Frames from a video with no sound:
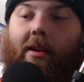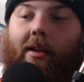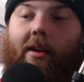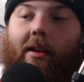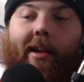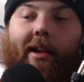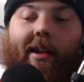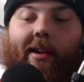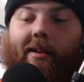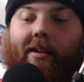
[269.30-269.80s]

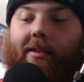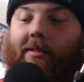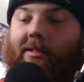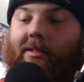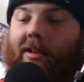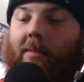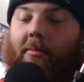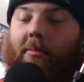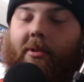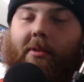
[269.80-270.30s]
again, the
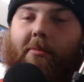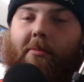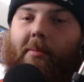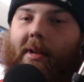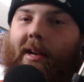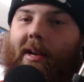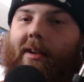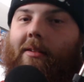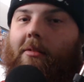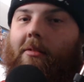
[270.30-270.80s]
zombie trope's
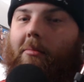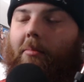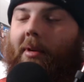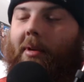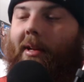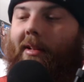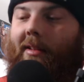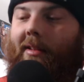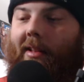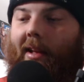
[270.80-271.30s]
played out,
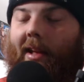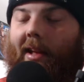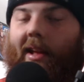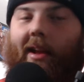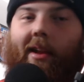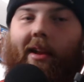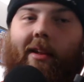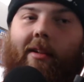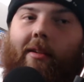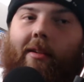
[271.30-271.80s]
but
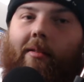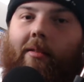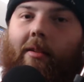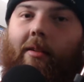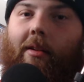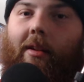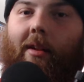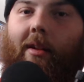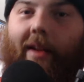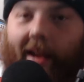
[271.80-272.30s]
they
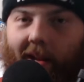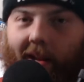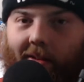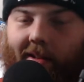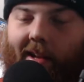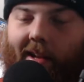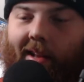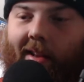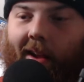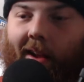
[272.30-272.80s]

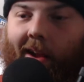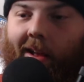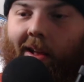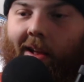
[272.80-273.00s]
nailed it.